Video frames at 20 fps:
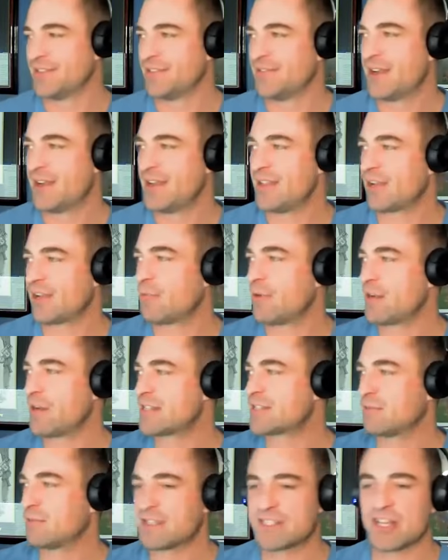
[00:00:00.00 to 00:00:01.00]
Right? Like
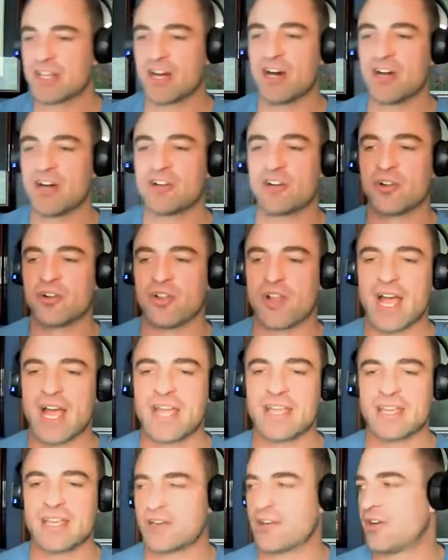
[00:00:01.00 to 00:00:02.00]
what's the
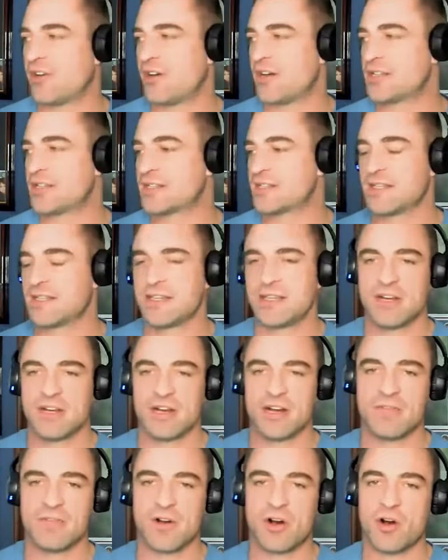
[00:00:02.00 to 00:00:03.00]
underlying cause
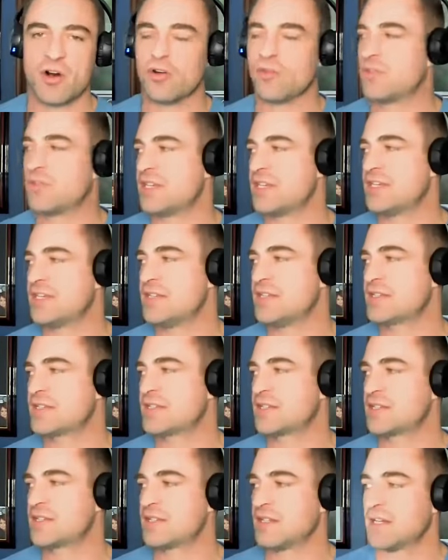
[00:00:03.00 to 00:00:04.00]
of all
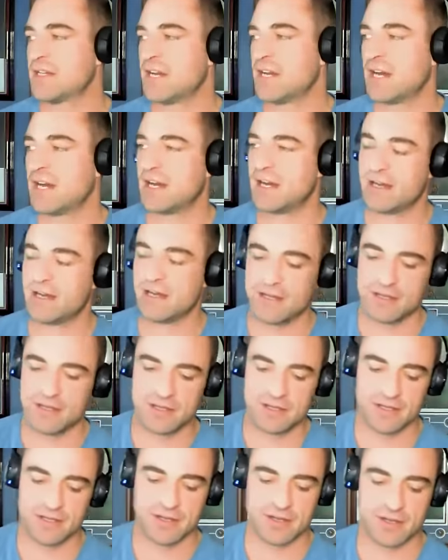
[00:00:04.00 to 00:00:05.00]
these other
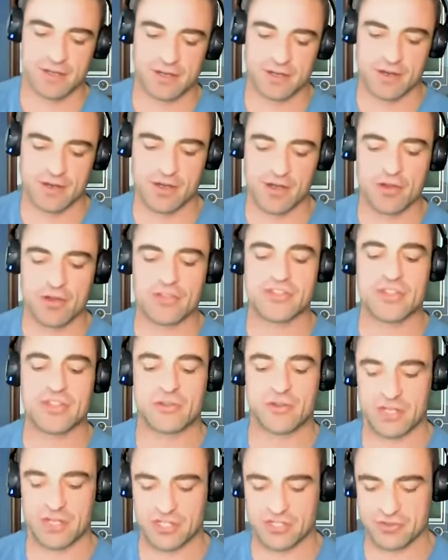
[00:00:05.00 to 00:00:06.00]

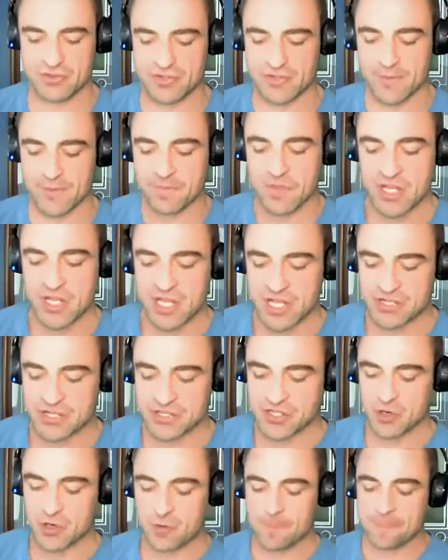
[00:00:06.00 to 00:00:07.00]
issues? And
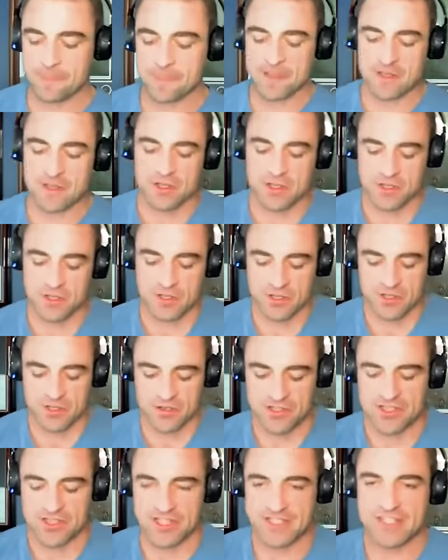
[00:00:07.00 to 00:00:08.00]
so
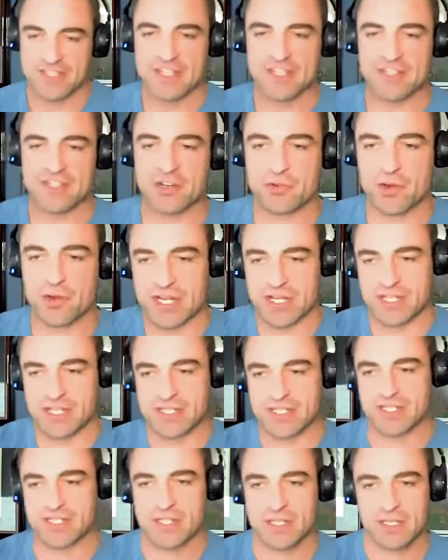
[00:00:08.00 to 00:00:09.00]
the six keys to
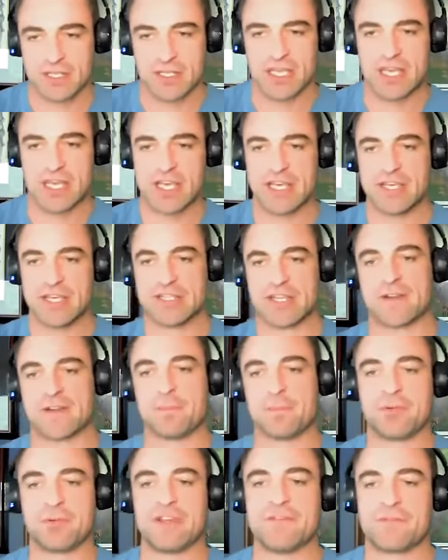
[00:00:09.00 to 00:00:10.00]
greatness is a
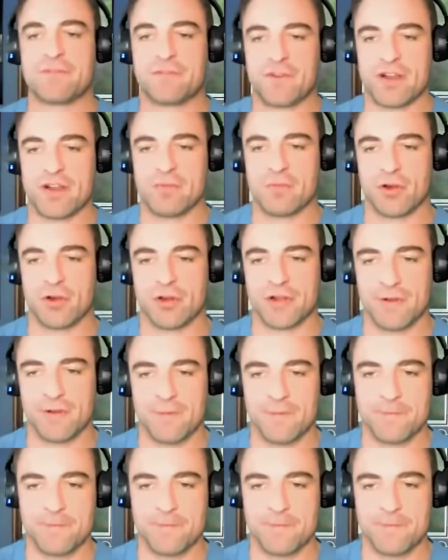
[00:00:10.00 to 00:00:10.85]
complete framework